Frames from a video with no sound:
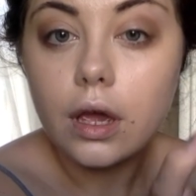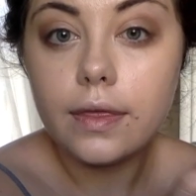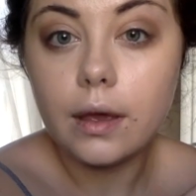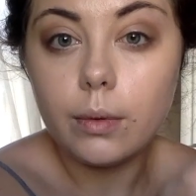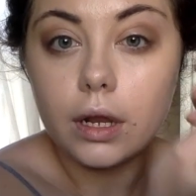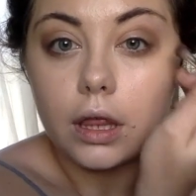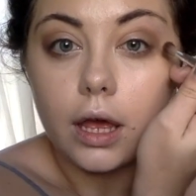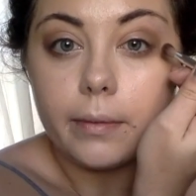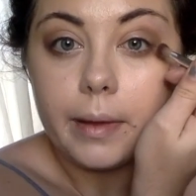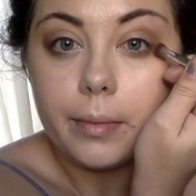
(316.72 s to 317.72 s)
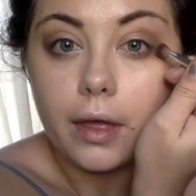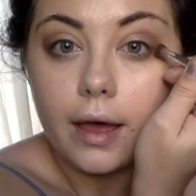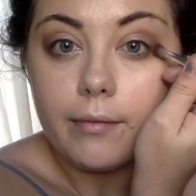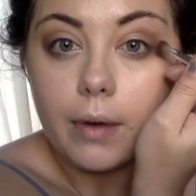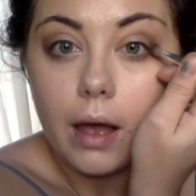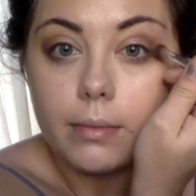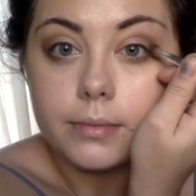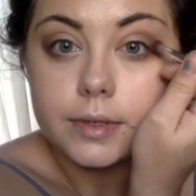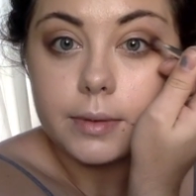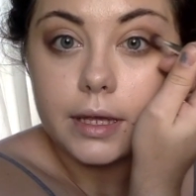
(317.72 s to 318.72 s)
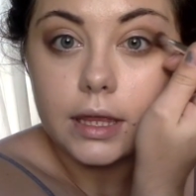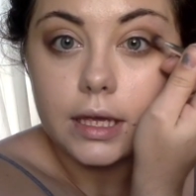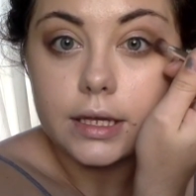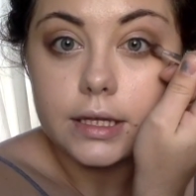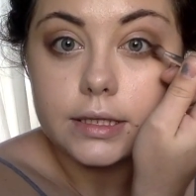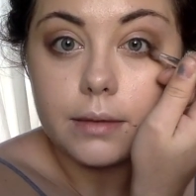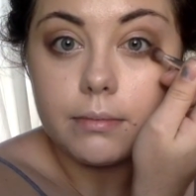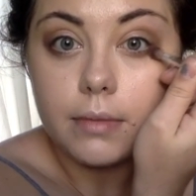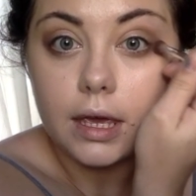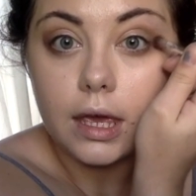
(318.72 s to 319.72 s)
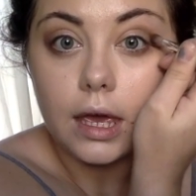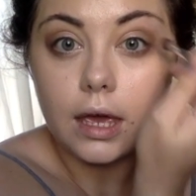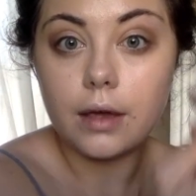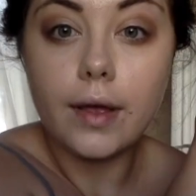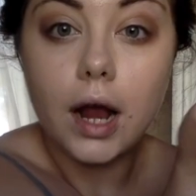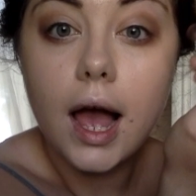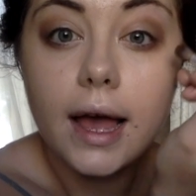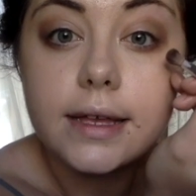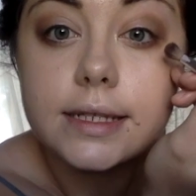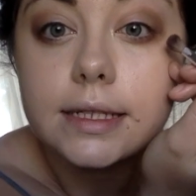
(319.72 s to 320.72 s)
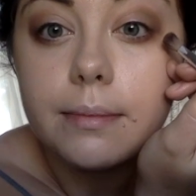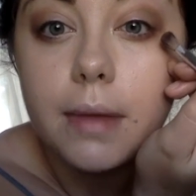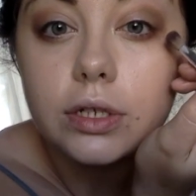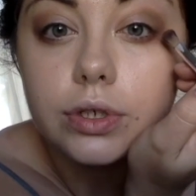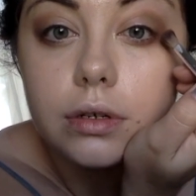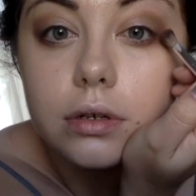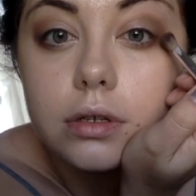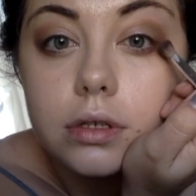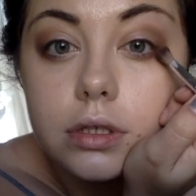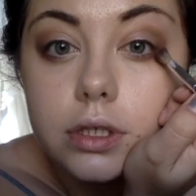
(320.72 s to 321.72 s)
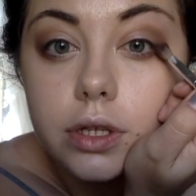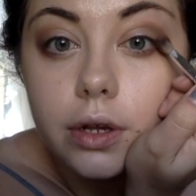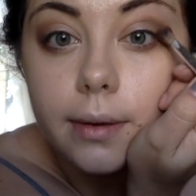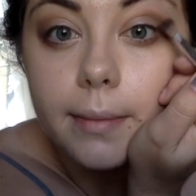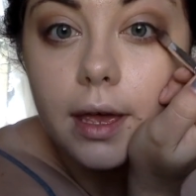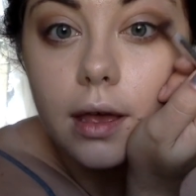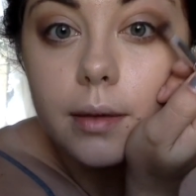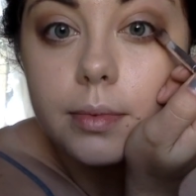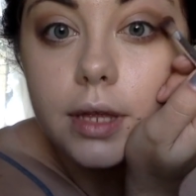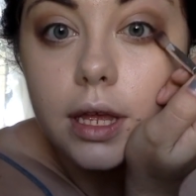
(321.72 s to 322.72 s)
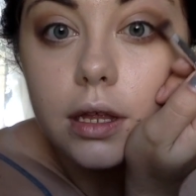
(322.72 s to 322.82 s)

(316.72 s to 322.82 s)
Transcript: I think what a lot of people have problems with is making their eyes symmetrical, so your makeup